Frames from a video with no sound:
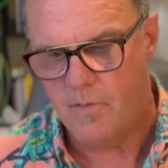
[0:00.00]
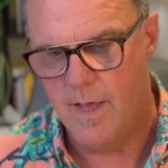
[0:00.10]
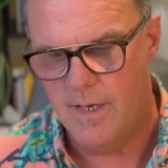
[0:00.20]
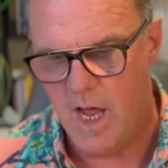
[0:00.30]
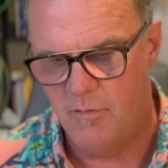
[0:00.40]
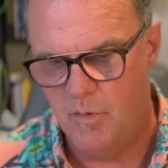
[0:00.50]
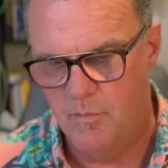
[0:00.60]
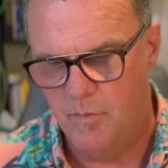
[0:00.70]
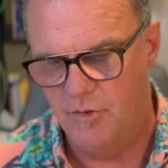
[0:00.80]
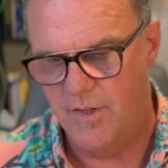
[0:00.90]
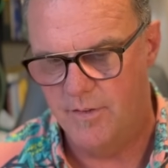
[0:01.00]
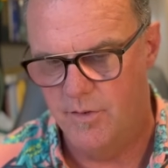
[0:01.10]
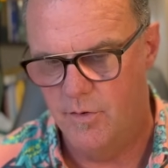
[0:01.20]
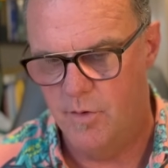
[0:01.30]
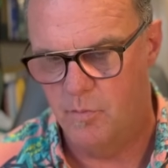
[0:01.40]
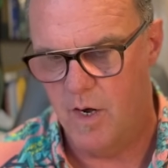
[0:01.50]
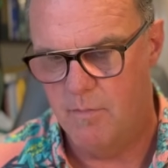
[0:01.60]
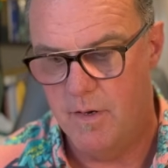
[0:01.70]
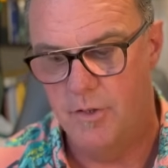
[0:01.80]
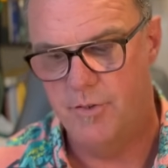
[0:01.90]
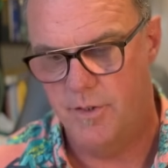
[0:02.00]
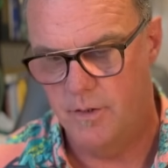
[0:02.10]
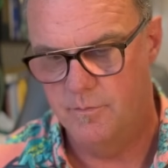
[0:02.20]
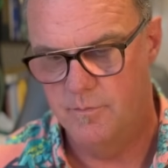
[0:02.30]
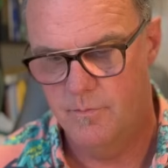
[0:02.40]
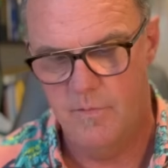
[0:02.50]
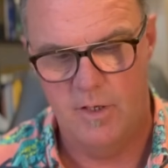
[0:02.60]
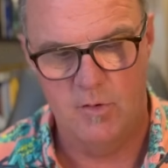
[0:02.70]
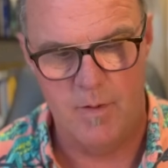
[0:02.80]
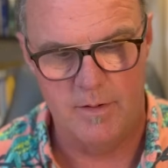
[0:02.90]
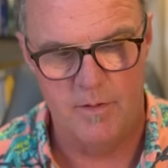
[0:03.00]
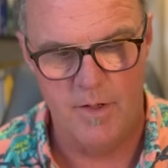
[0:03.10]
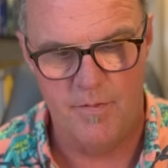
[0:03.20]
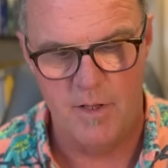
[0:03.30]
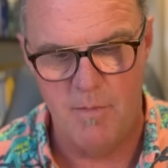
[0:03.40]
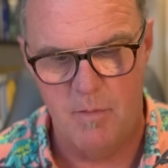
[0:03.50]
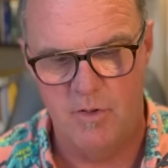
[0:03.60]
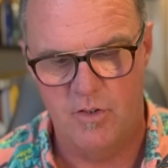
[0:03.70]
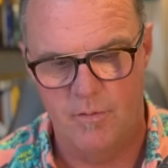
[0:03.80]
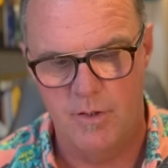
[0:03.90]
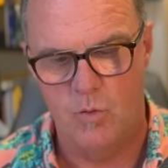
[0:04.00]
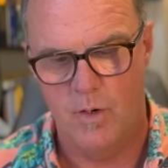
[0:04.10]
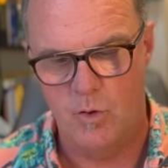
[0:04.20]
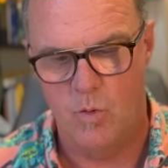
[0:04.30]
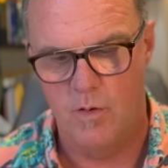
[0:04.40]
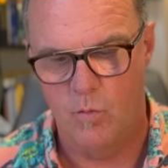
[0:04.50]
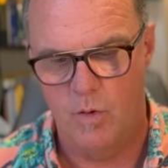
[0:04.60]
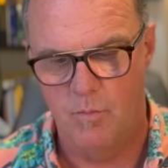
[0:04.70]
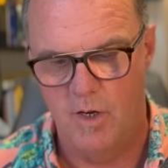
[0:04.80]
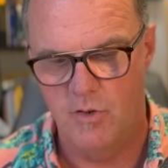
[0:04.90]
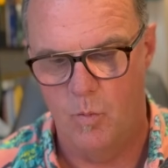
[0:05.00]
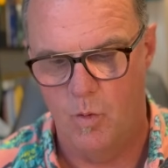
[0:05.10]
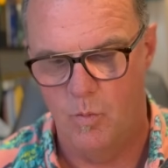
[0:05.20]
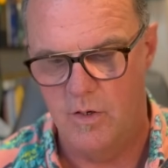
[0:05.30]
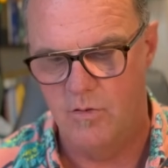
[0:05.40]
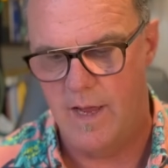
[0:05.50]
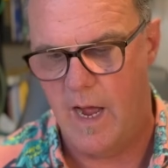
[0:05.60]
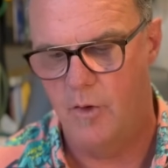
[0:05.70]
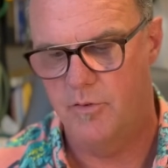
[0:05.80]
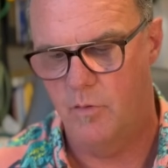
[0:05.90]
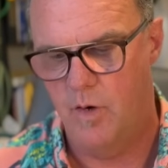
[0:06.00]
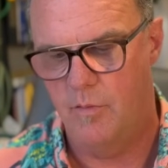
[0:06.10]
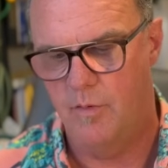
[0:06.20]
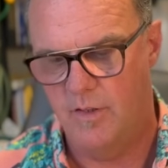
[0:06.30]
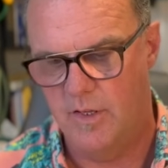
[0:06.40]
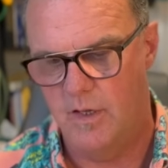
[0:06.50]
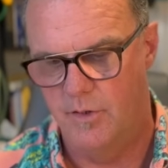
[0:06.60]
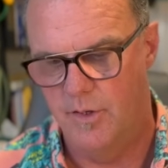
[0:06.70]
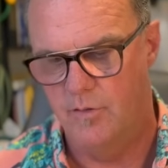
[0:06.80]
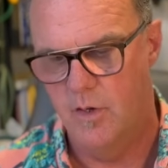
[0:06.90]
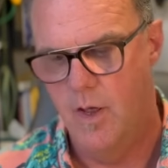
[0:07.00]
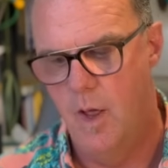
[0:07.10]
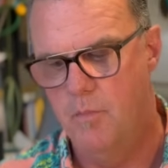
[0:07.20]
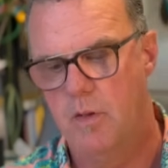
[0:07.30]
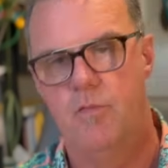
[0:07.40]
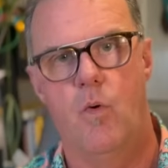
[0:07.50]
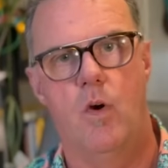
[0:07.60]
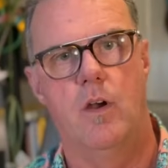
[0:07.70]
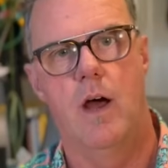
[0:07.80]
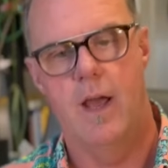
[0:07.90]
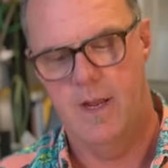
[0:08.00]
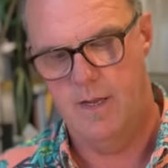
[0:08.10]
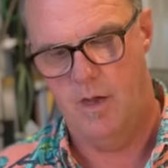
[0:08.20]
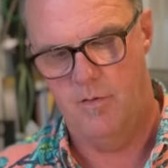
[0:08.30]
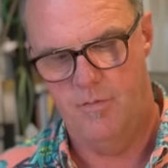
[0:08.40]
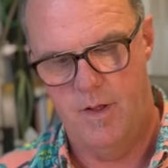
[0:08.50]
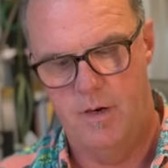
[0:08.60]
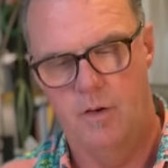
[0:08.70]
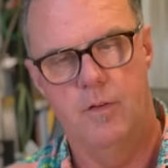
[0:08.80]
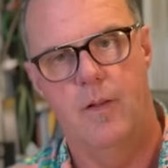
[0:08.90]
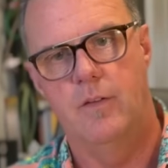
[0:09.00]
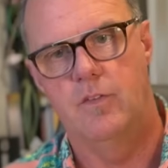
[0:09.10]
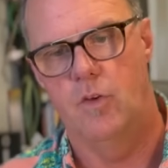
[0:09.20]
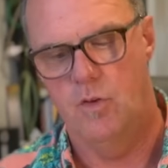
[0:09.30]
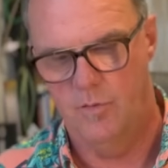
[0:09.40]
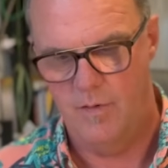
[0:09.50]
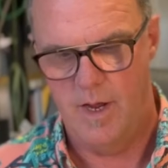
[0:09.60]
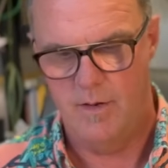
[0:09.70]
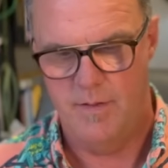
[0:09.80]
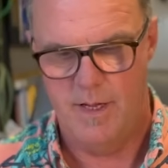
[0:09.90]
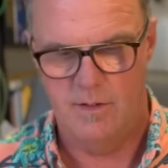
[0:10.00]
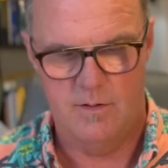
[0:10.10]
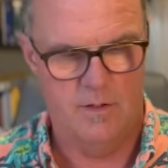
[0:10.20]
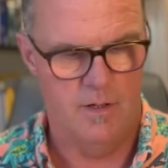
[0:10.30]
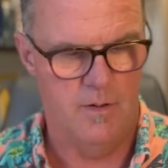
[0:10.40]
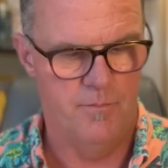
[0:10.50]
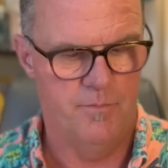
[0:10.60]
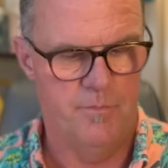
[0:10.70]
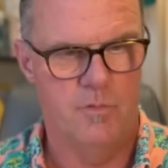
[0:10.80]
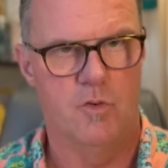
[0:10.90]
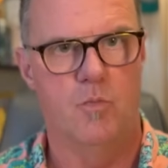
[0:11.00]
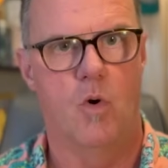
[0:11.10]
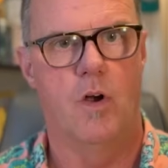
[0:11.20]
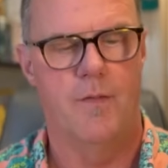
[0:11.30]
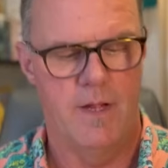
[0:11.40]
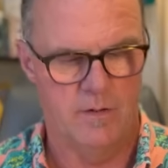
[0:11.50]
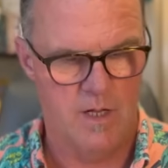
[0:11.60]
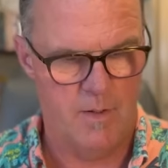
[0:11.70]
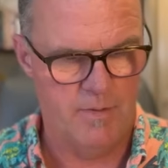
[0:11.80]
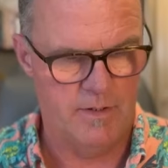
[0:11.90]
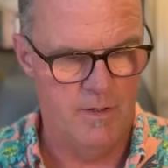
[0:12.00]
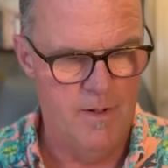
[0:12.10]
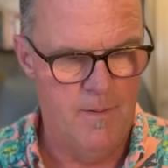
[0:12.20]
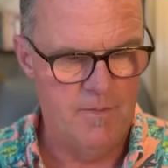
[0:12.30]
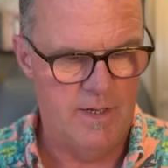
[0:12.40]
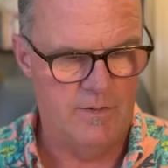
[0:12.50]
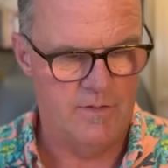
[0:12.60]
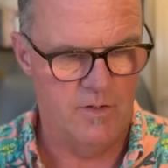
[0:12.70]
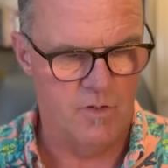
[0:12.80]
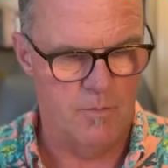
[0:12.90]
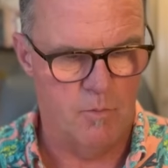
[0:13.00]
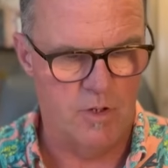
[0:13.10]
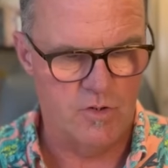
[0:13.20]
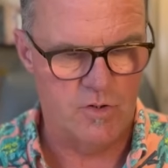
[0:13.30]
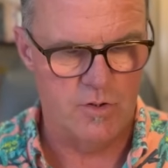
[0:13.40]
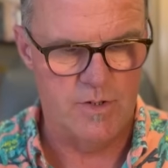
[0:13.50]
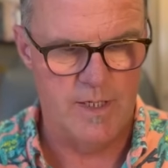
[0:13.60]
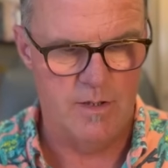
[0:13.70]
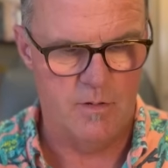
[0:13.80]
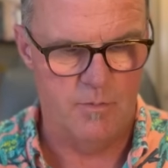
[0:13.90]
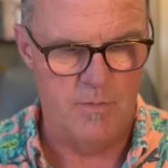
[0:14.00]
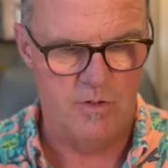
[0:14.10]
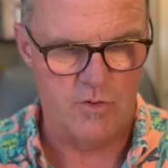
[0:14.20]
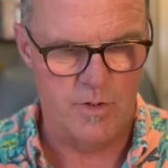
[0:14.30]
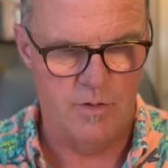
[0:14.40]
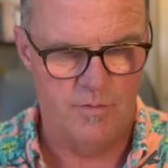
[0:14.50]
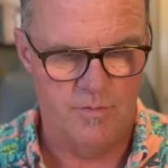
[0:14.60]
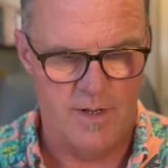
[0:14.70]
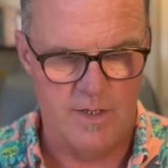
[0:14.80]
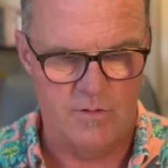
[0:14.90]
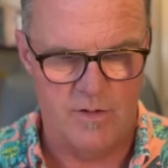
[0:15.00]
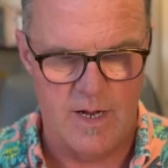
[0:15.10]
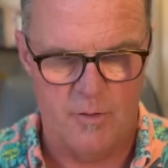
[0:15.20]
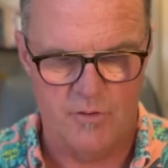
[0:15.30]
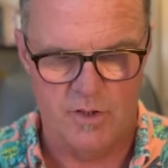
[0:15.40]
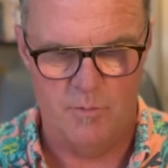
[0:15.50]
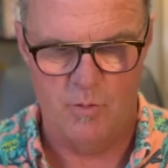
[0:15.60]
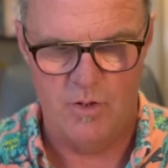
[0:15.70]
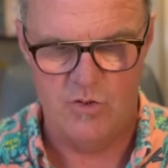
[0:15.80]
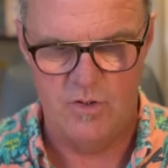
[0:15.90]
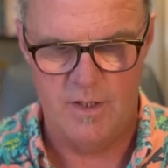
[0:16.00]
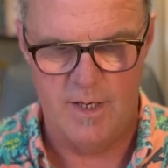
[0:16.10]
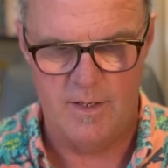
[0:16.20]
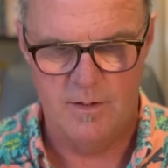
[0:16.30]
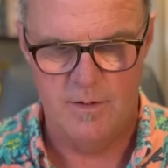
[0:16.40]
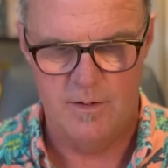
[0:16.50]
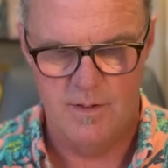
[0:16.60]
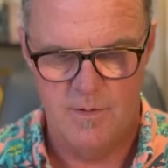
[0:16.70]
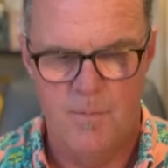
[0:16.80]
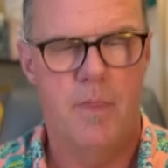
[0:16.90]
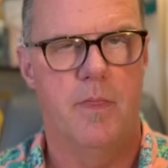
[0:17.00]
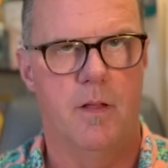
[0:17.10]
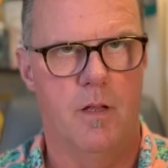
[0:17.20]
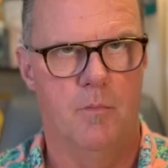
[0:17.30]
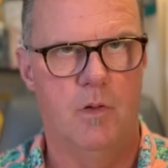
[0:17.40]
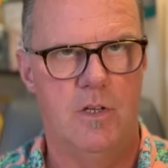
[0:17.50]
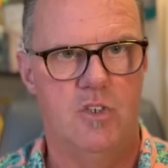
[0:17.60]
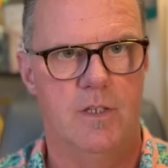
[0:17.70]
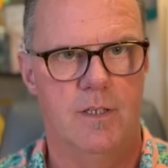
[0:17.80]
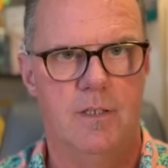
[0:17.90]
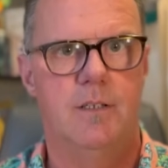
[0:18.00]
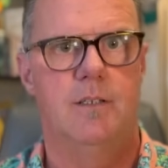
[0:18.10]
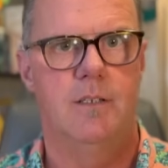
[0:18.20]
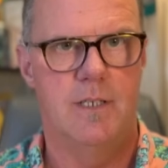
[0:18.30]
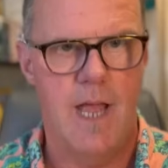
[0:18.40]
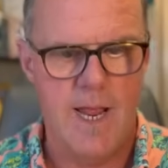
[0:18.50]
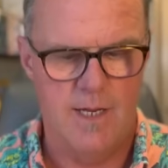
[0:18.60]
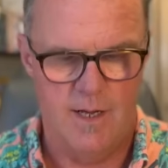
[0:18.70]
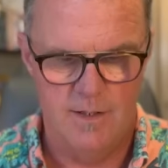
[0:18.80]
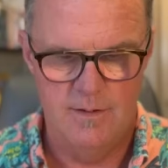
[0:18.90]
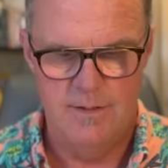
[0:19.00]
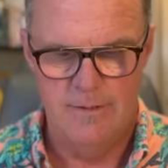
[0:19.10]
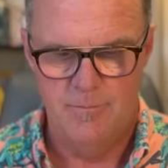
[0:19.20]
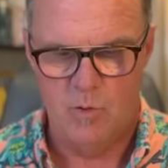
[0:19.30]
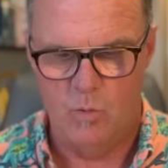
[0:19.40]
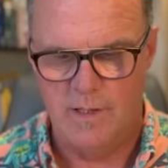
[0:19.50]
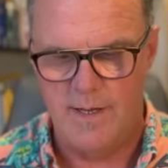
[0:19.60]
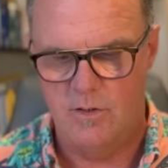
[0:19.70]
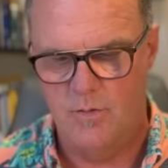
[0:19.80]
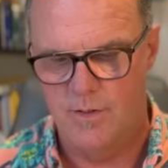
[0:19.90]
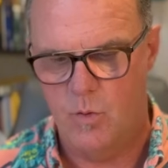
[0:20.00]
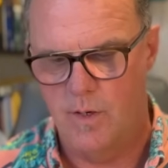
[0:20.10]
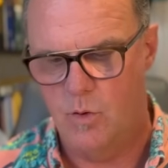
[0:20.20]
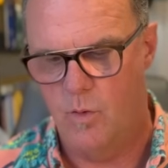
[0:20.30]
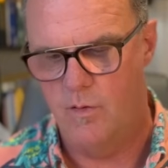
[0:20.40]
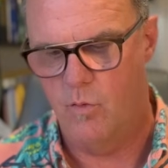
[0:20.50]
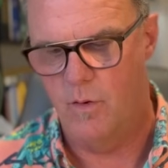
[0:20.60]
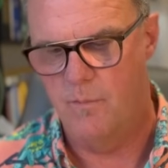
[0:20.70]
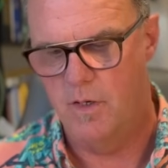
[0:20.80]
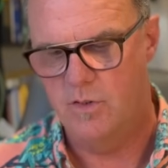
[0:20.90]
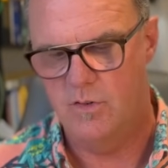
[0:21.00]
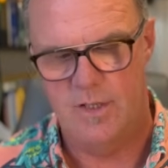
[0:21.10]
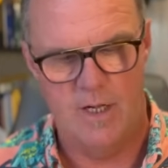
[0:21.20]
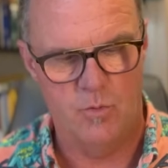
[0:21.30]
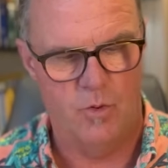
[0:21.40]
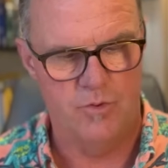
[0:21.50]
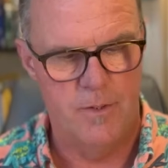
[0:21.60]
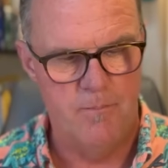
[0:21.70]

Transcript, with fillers: and have been presented to the Prime Minister, expecting that the amendments of the 2024 budget will reach the House of Representatives before Eid al Fitr. And so you'll find that um, there's more on that topic. It says on March 13th, the Ministry of Finance announced the completion date. The completion data related to the 2024 budget schedules,